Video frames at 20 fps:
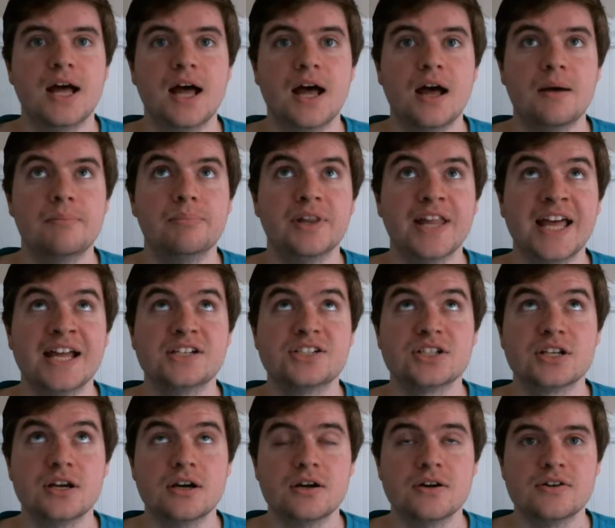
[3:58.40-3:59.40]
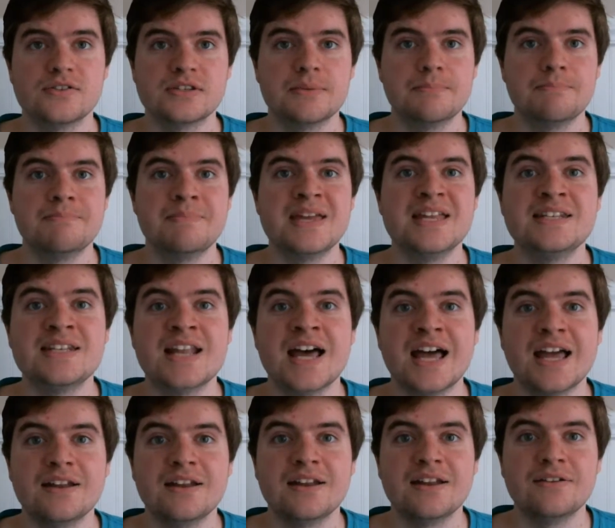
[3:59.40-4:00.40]
uh, Blanche goes
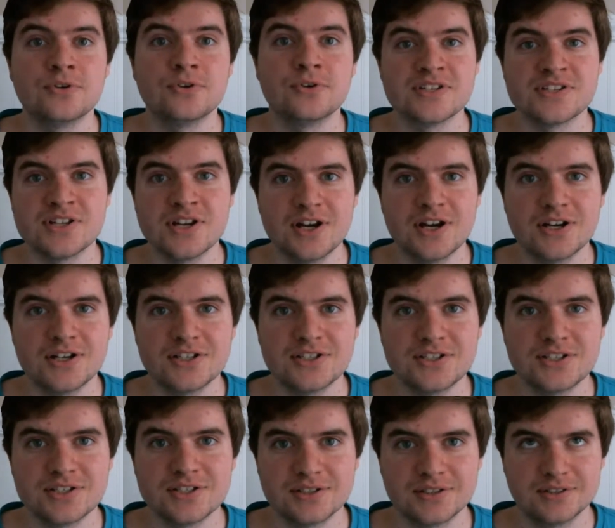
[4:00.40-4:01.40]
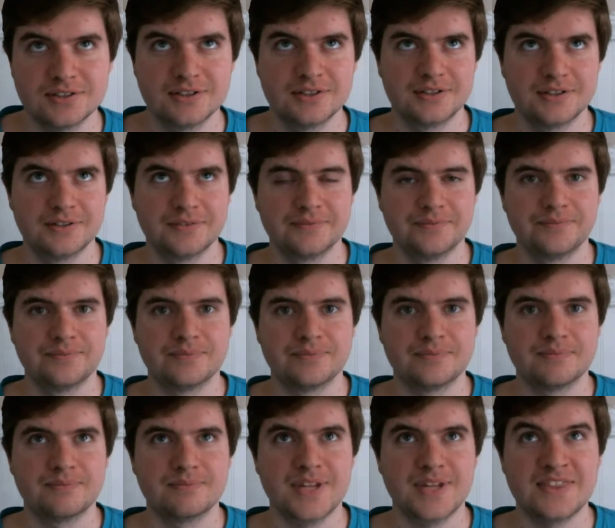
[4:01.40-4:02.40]
midnight for dessert,
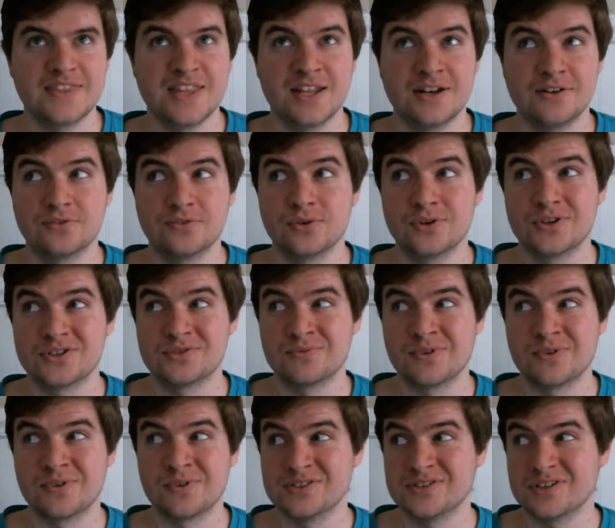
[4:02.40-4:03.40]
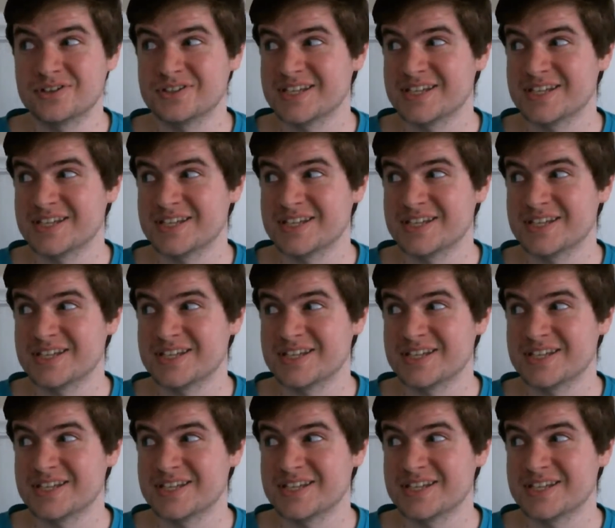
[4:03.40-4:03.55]
and then of course Rose